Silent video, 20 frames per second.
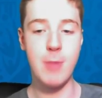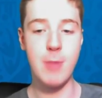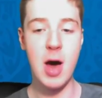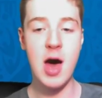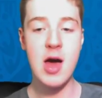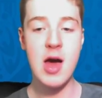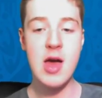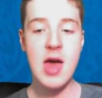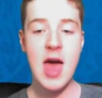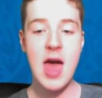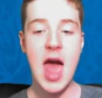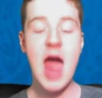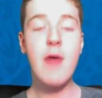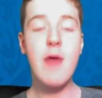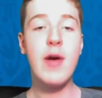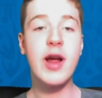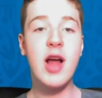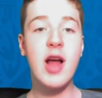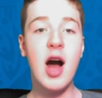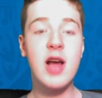But
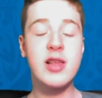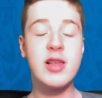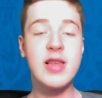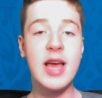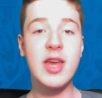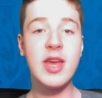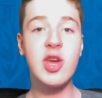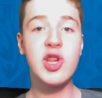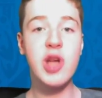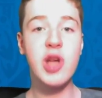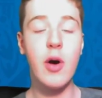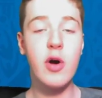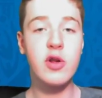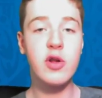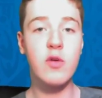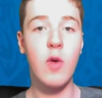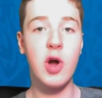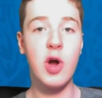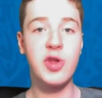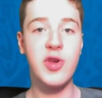anyway, guys, thank you so much
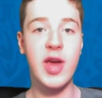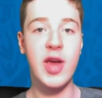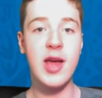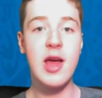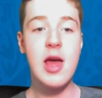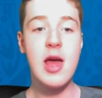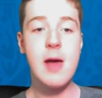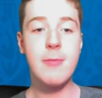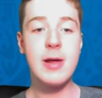for watching.